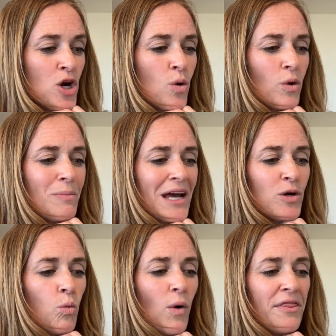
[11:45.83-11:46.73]
We paid
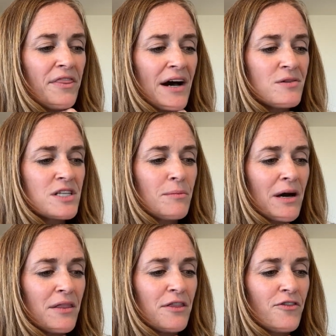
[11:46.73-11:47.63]
1,000 a
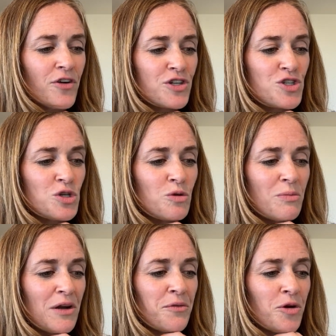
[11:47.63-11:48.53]
month for a 2
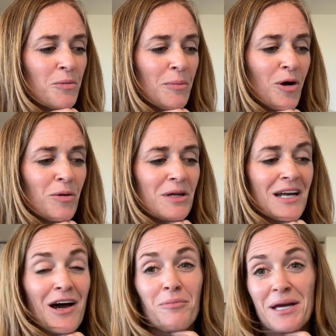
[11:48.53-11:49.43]
bedroom apartment
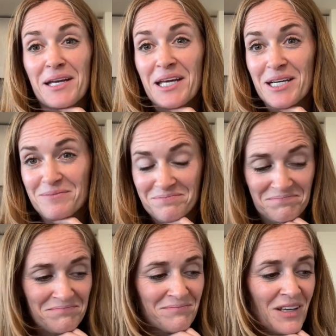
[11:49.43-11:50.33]
in Albania.
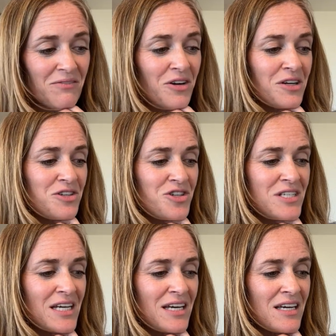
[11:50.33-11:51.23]
Very
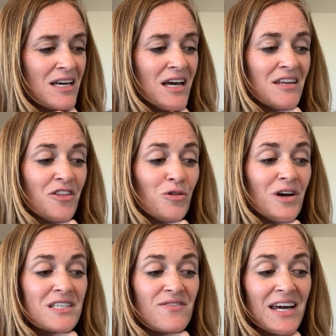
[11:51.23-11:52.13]
interesting. Another
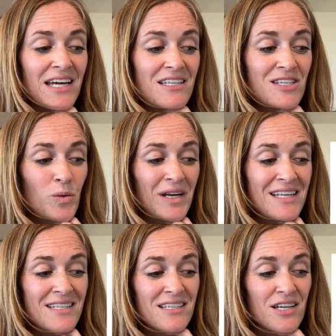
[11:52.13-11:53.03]
Las Vegas,
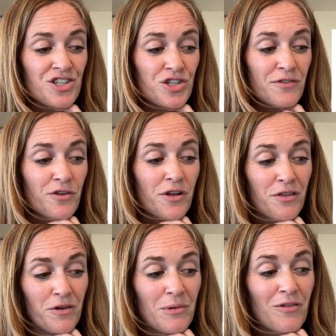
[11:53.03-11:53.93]
2,600 for a
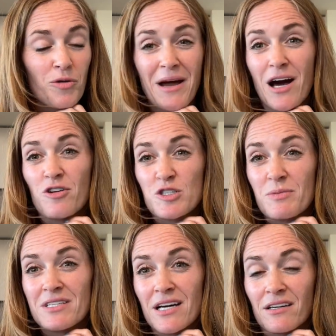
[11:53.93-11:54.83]
3 bedroom house,
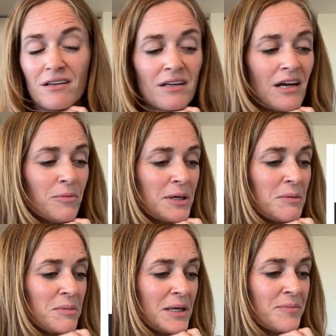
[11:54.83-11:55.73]
but technically
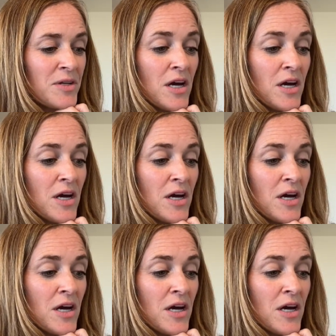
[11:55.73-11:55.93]
Airbnb.